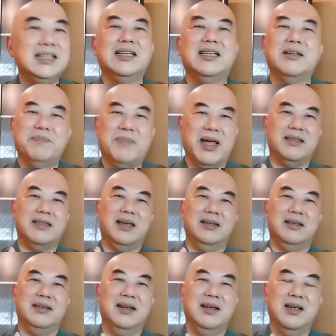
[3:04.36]
needed back
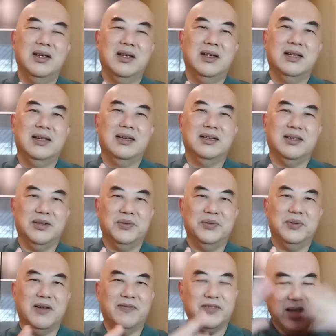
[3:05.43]
then, you
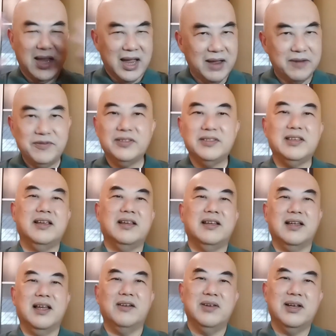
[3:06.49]
know, after
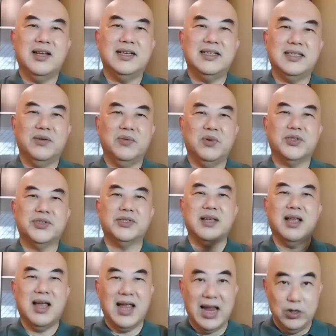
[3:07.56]
everything, I realized it
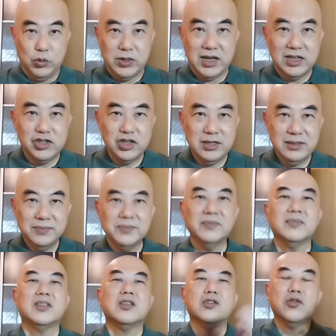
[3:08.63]
was education,
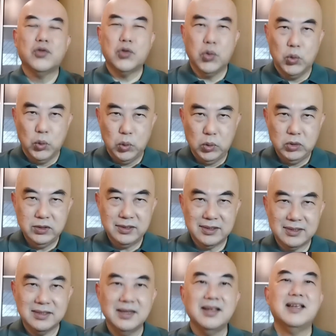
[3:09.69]

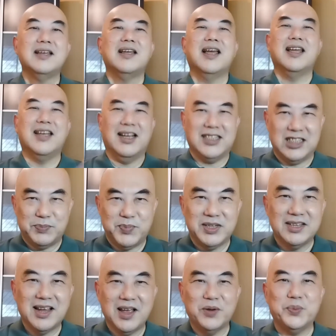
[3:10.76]
tools, and
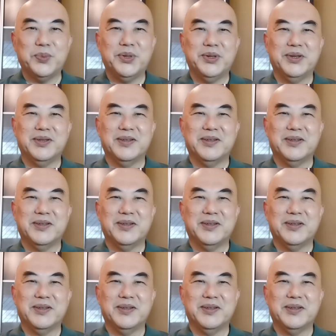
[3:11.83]
expert help.